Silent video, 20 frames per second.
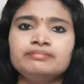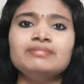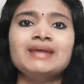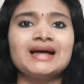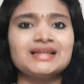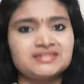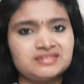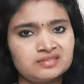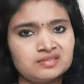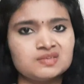
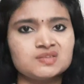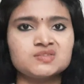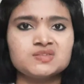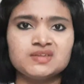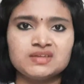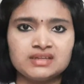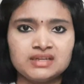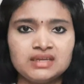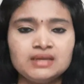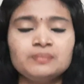bachelor's
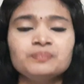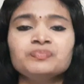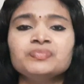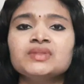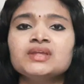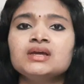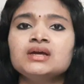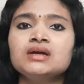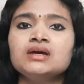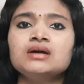degree,
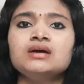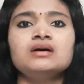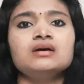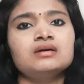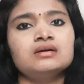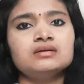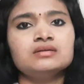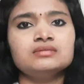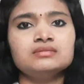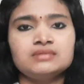
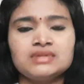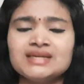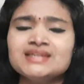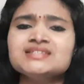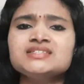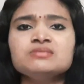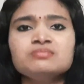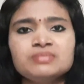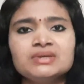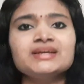that is
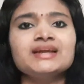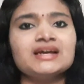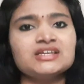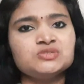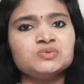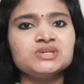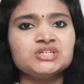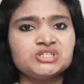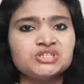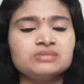simple
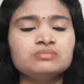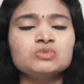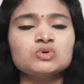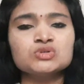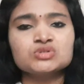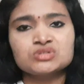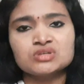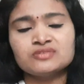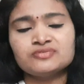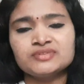graduation
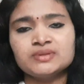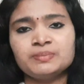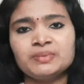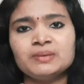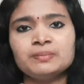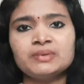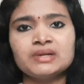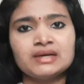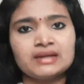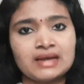most of the
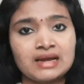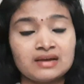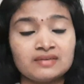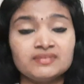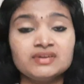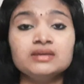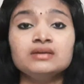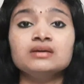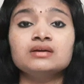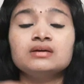people are
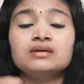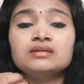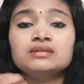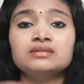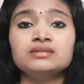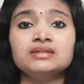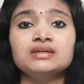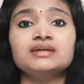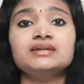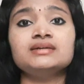having,
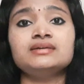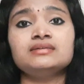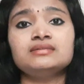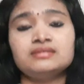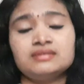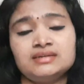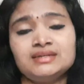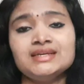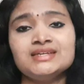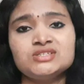the
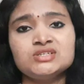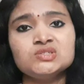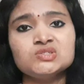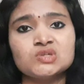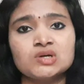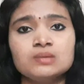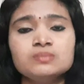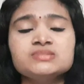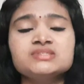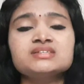teaching
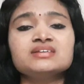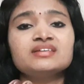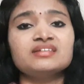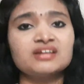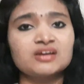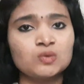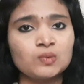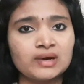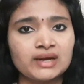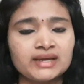jobs
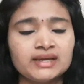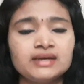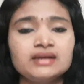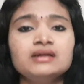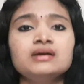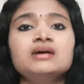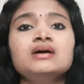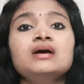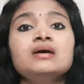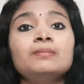require
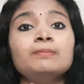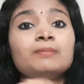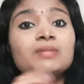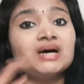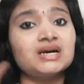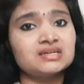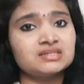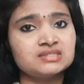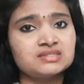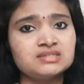
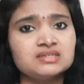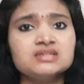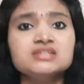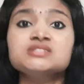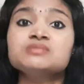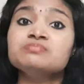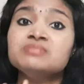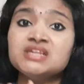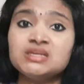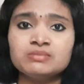
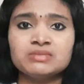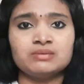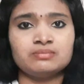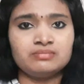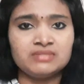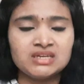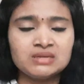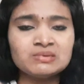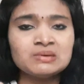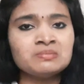masters,
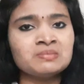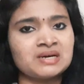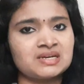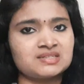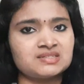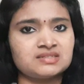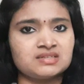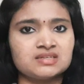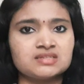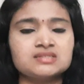minimum
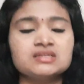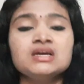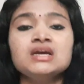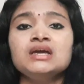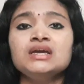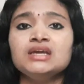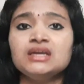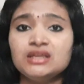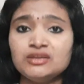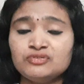masters.
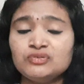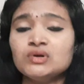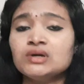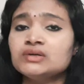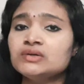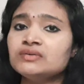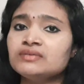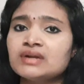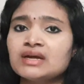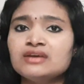If you want
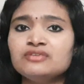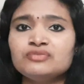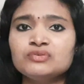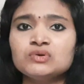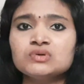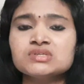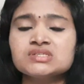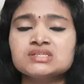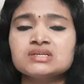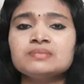to try
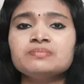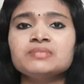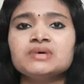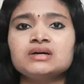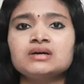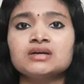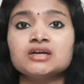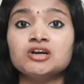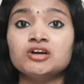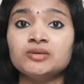for some
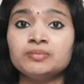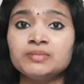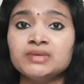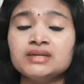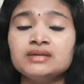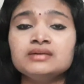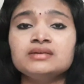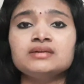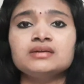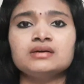
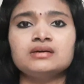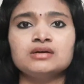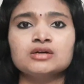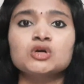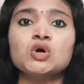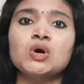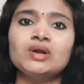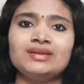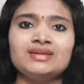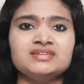government
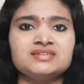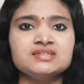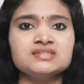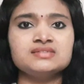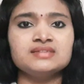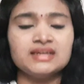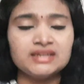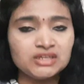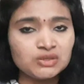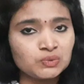colleges,
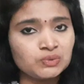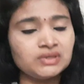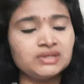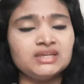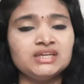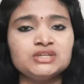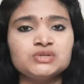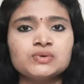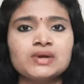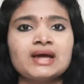then you
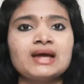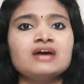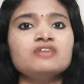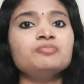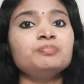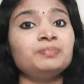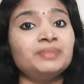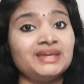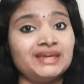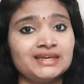need to
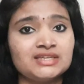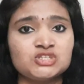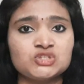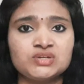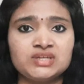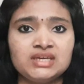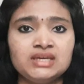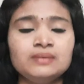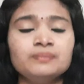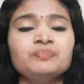have
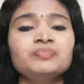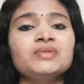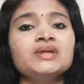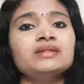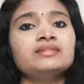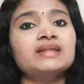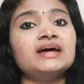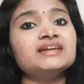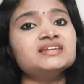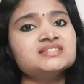PhD.
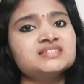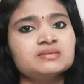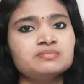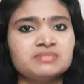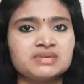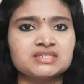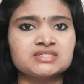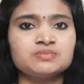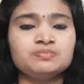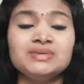That is a
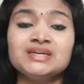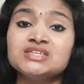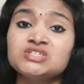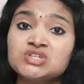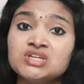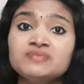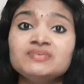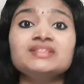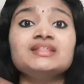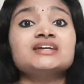must.
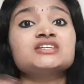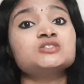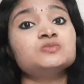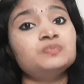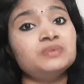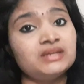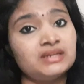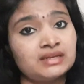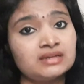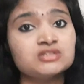PhD with
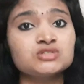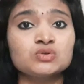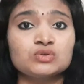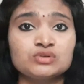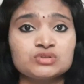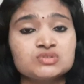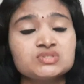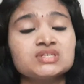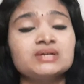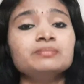experience
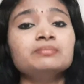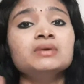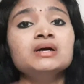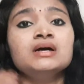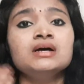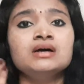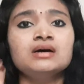also some